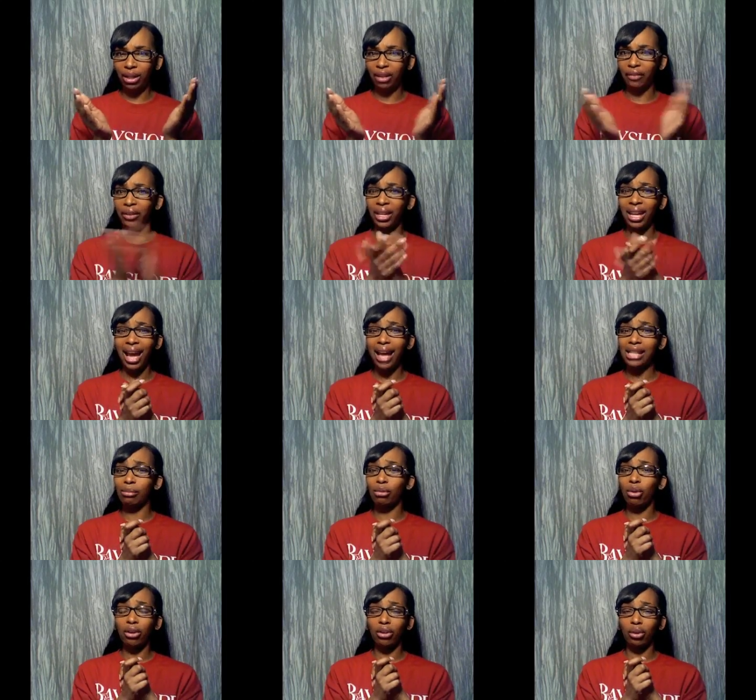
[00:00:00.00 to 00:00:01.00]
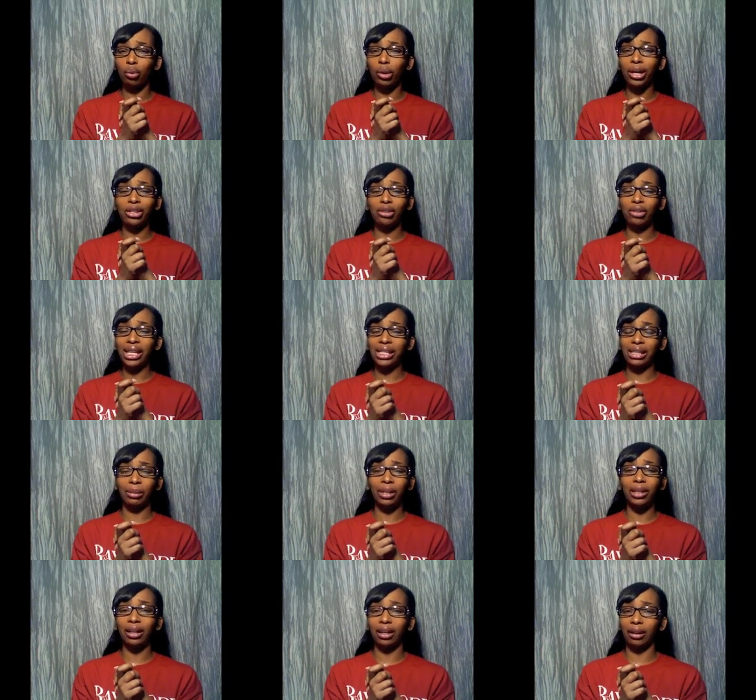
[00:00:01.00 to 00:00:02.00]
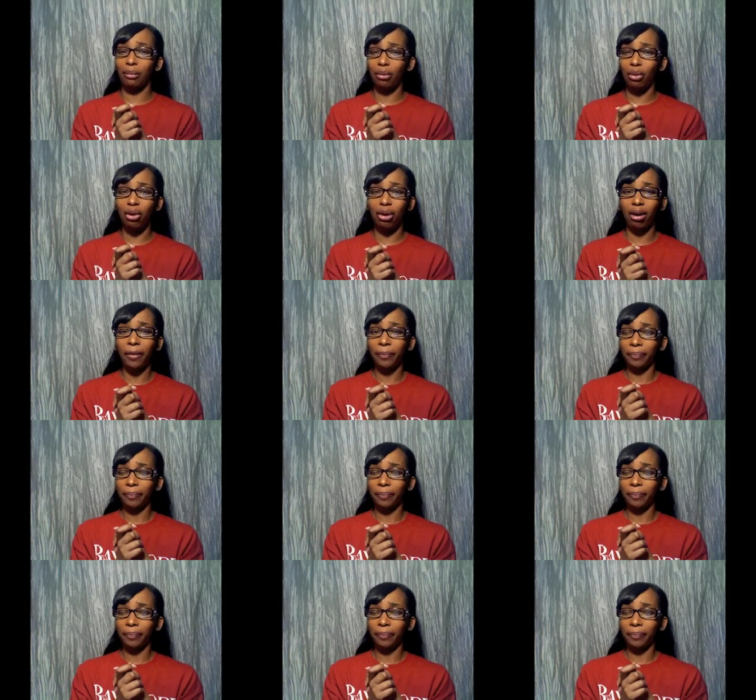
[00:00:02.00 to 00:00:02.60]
If he has more than one, you need to be looking more,